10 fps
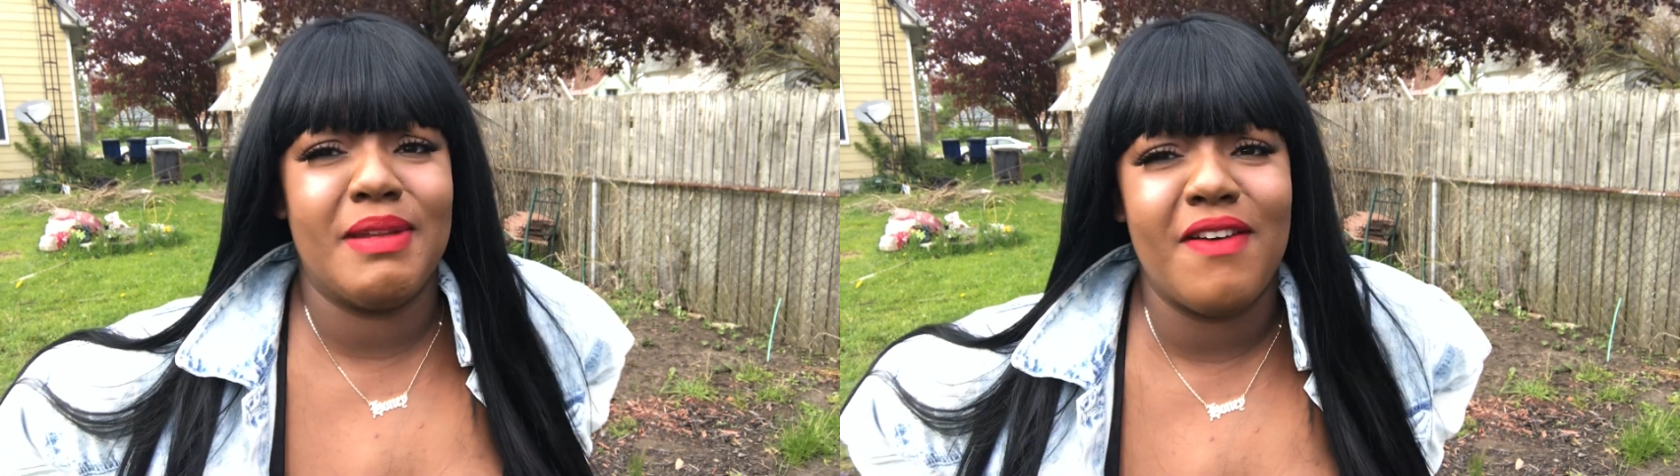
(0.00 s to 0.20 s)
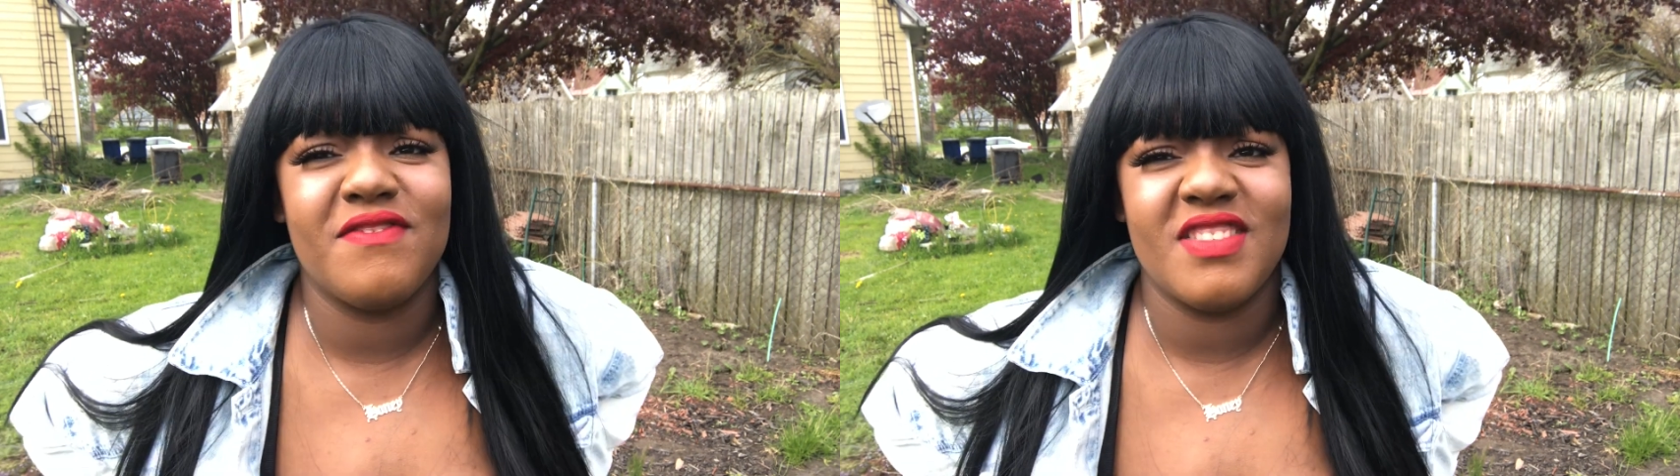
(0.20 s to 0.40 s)

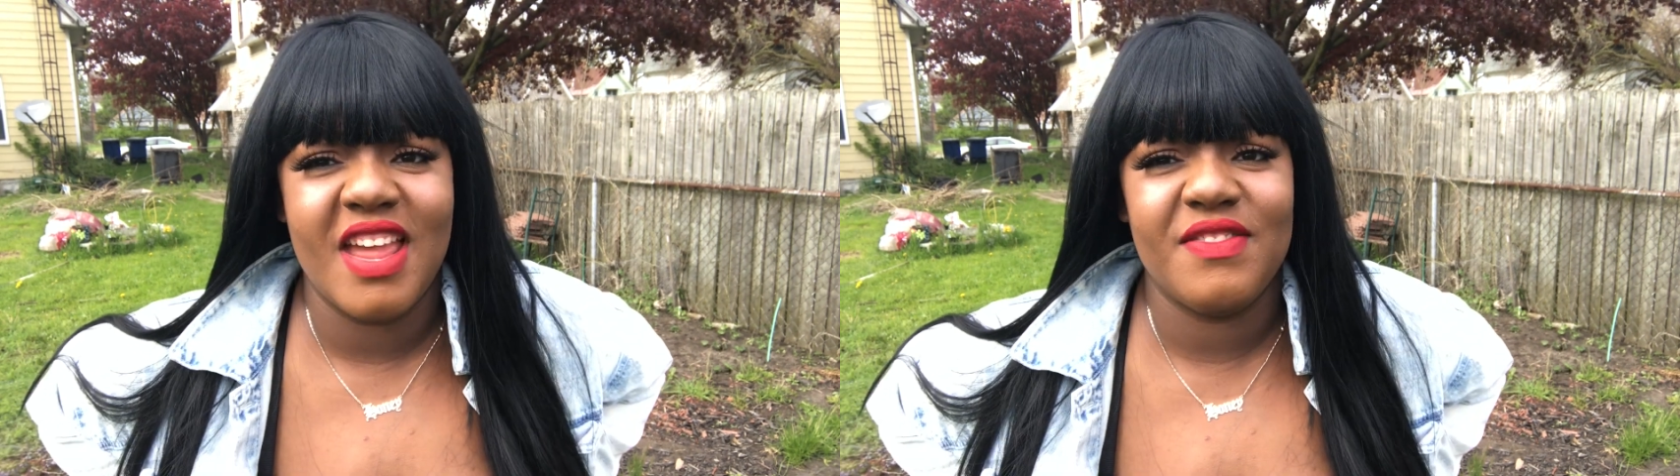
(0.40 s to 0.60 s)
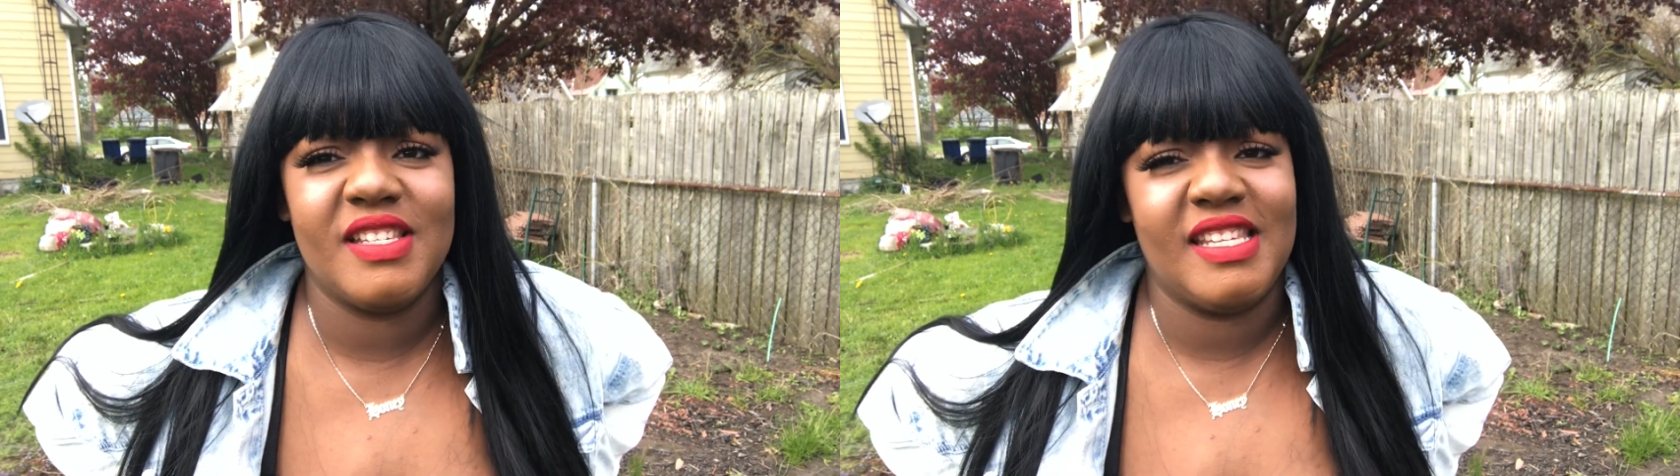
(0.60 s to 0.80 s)
but I've
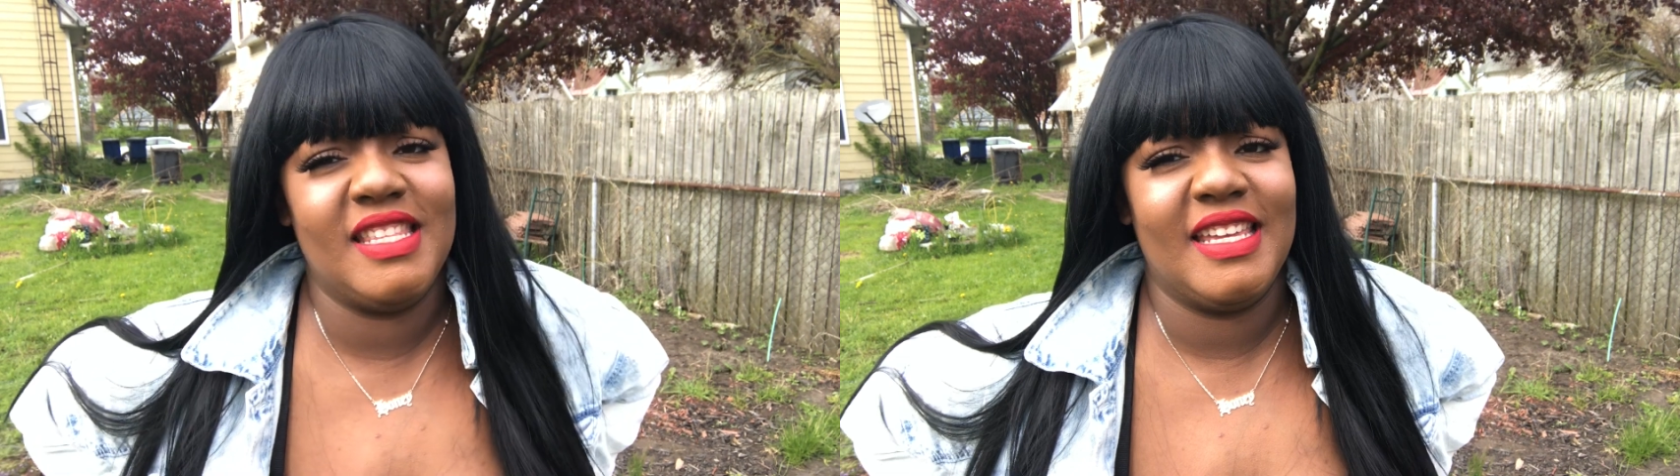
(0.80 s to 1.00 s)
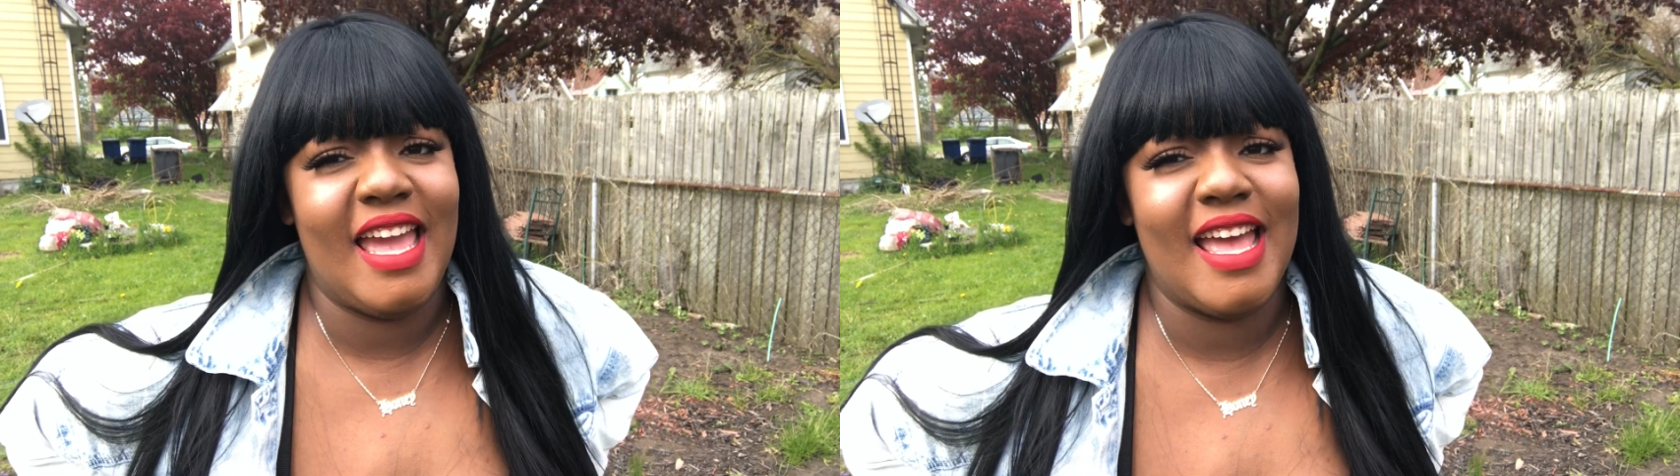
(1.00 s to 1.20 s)
never seen
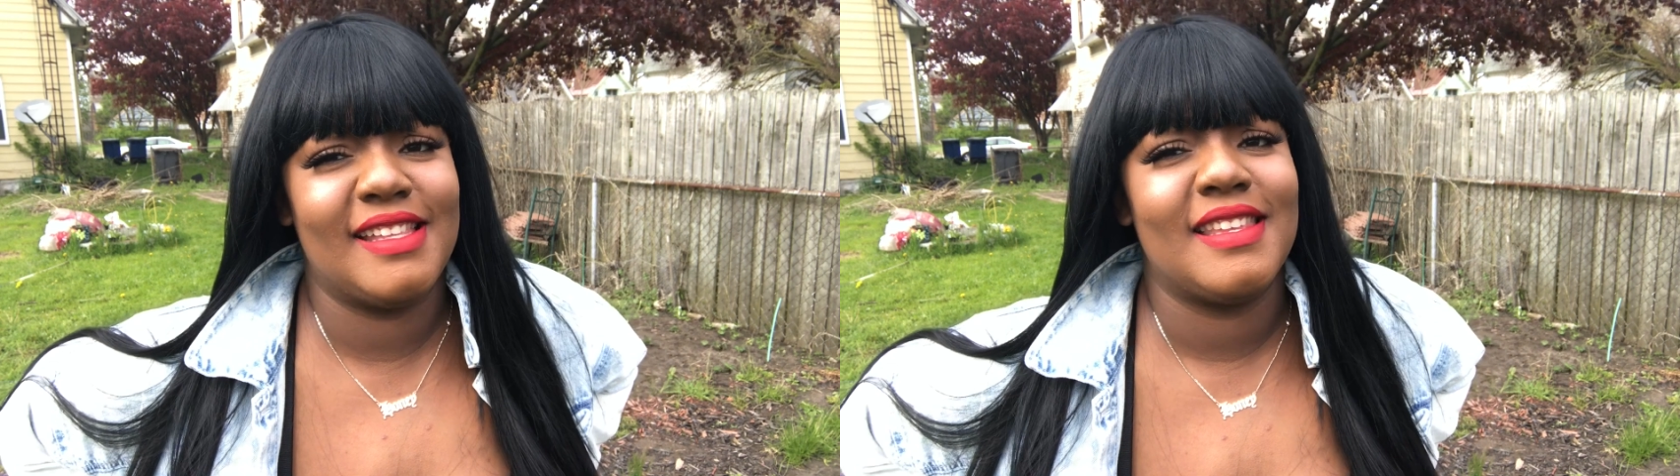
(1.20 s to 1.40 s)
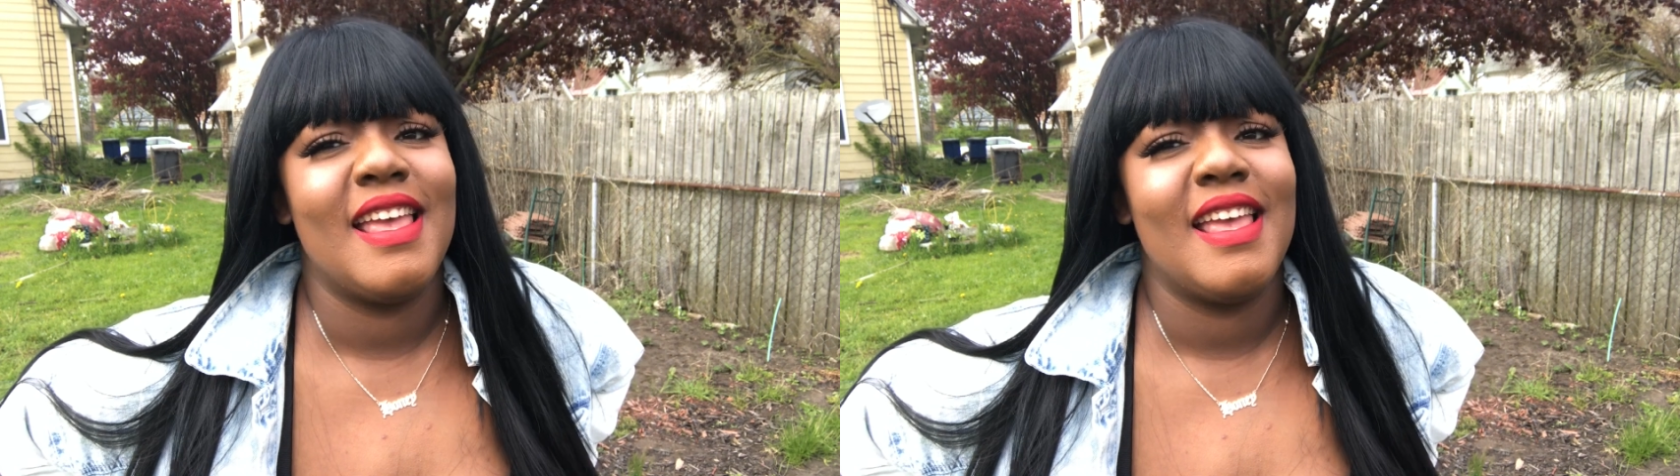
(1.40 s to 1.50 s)
the cats